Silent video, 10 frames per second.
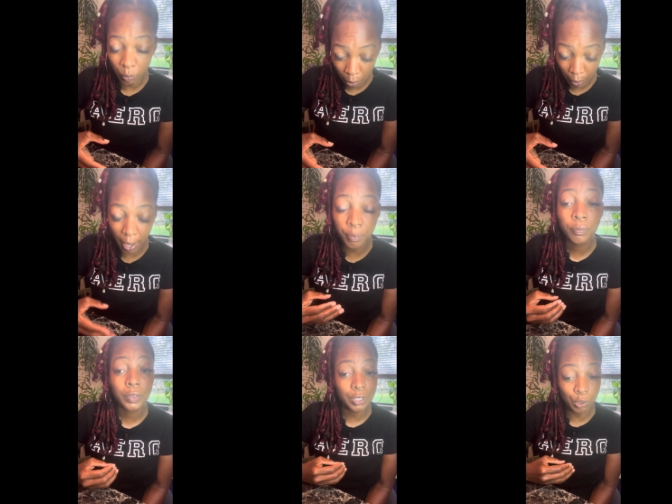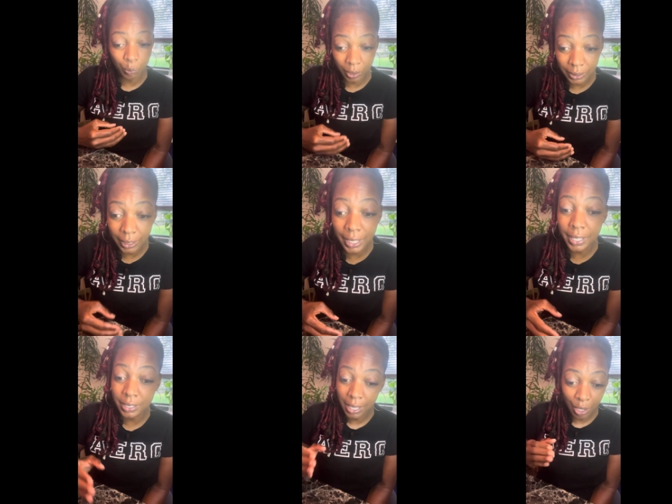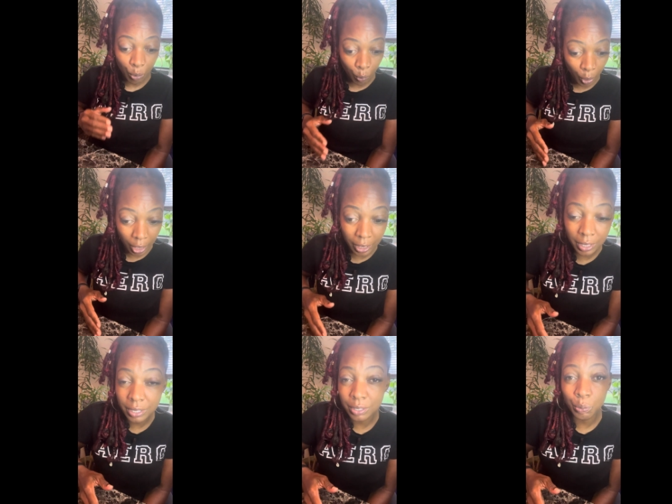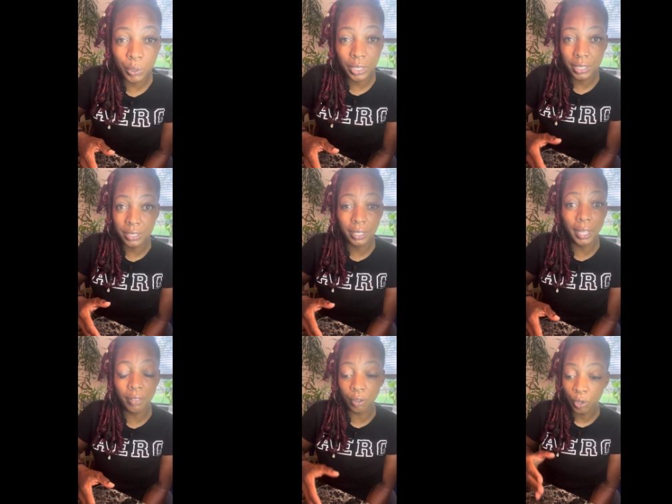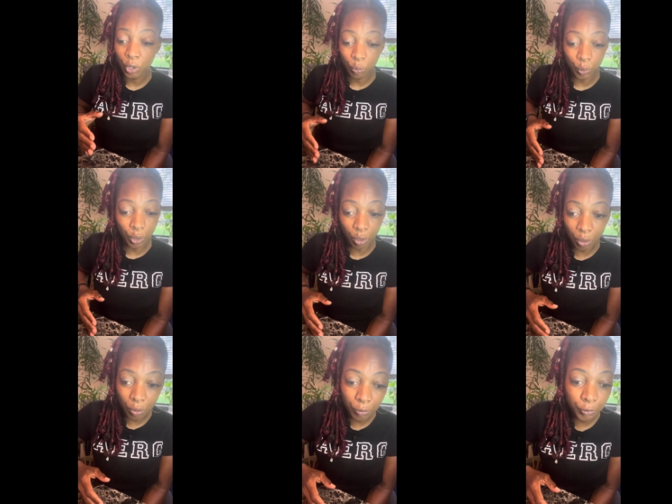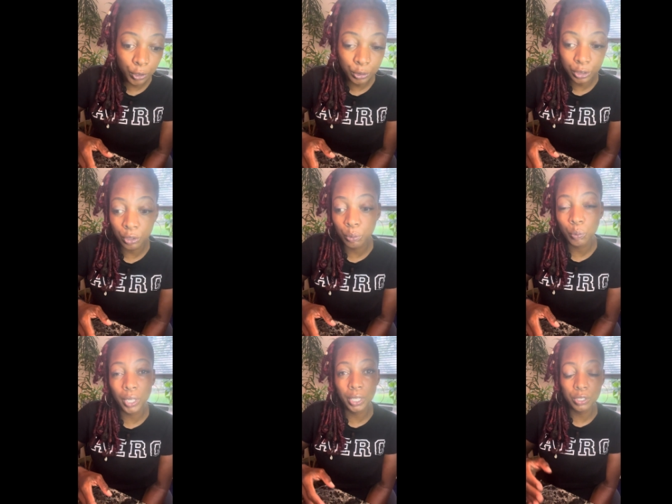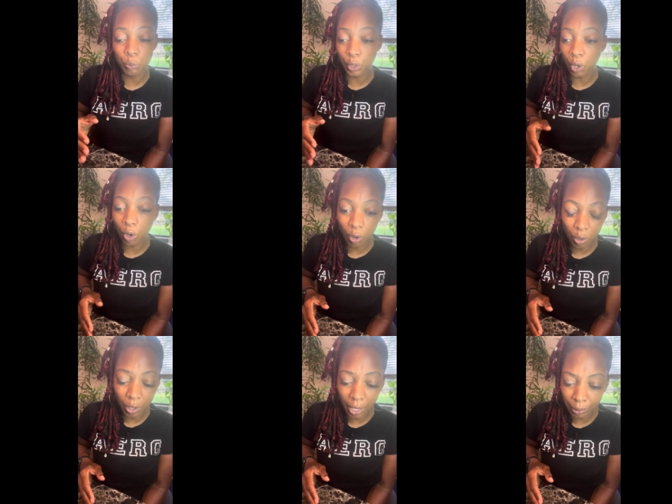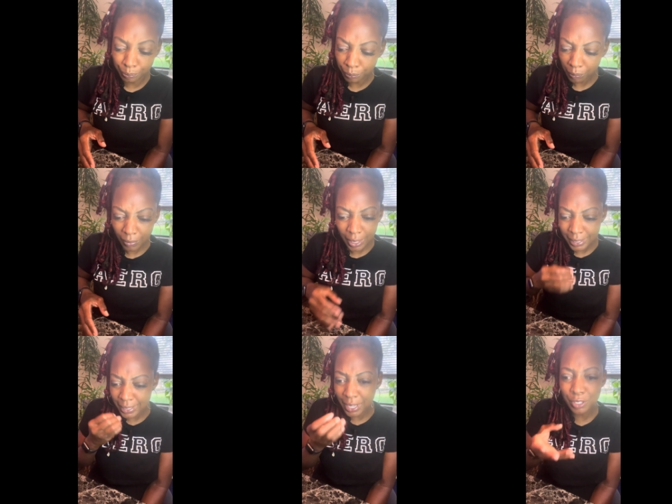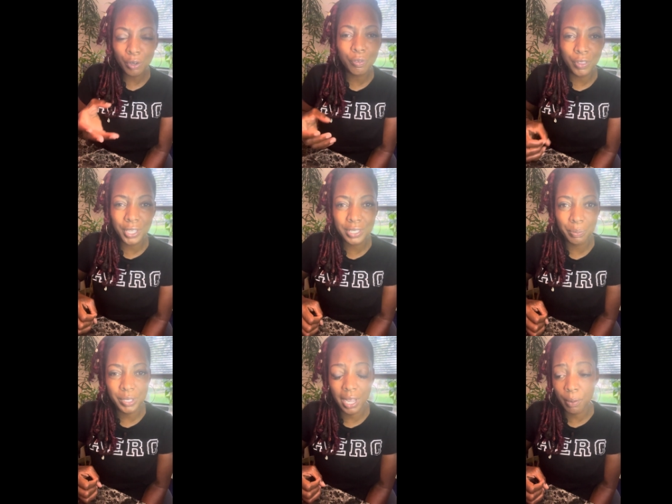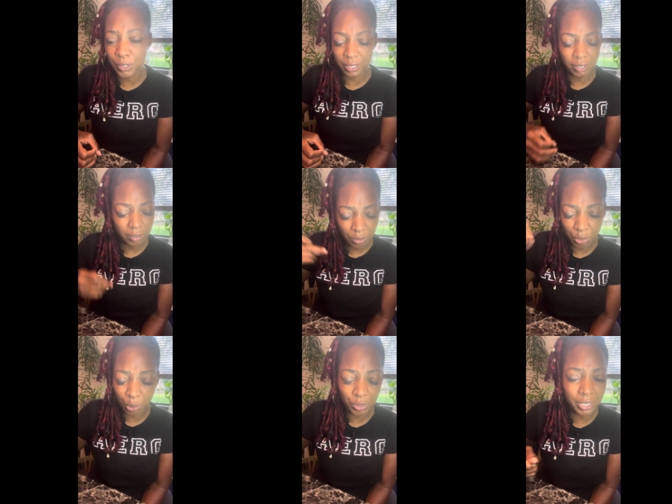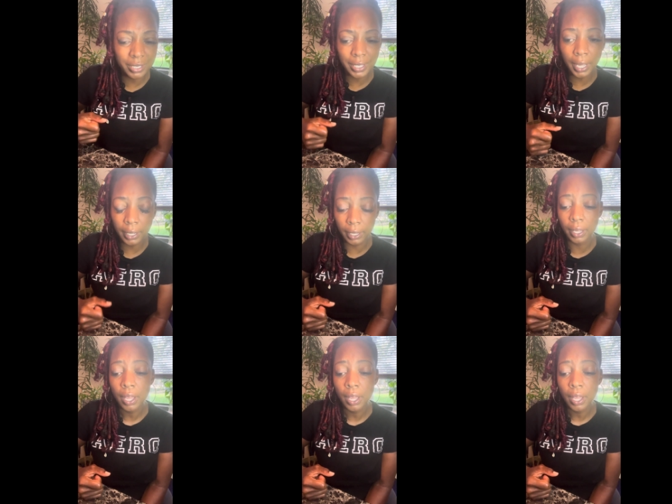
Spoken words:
Okay, so once again, we're in this to win this together. We all feel certain ways, we all say certain things sometimes, just, you know, just saying it,